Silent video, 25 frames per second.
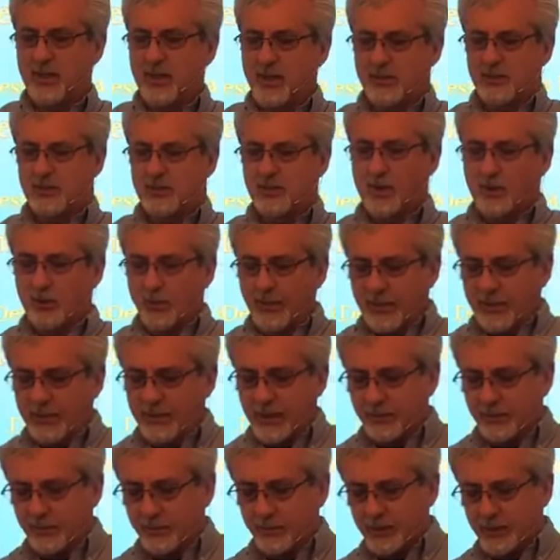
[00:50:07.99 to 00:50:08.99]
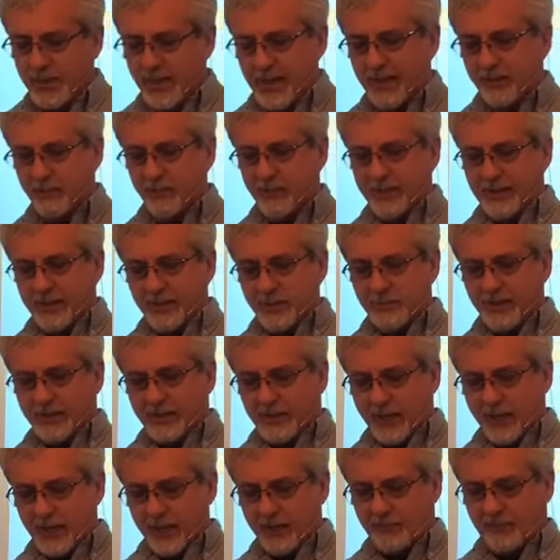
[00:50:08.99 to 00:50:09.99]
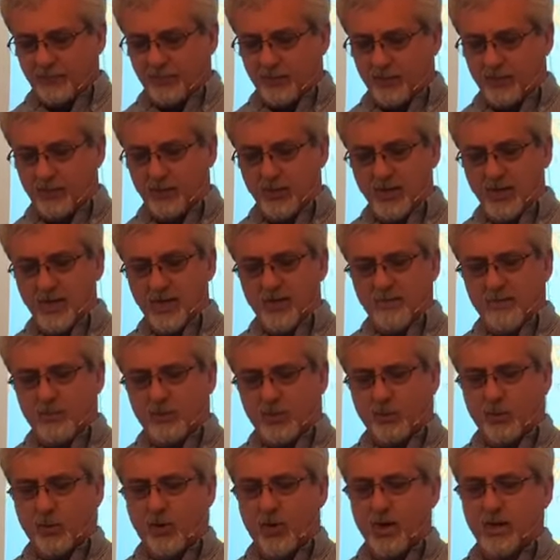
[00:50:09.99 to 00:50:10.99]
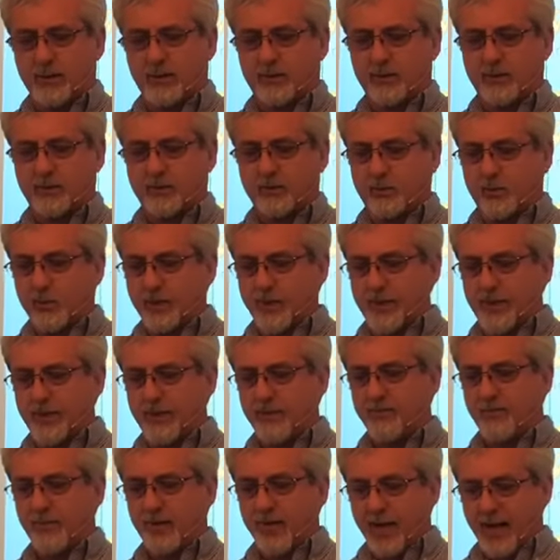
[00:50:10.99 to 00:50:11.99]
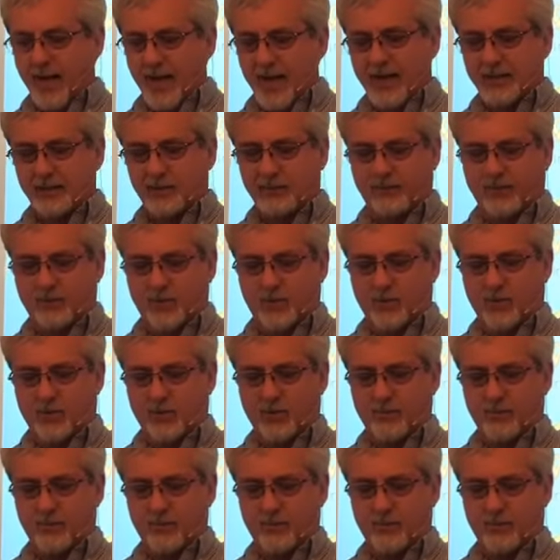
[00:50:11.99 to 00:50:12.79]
And so we need to understand, we need to be careful for what we ask for.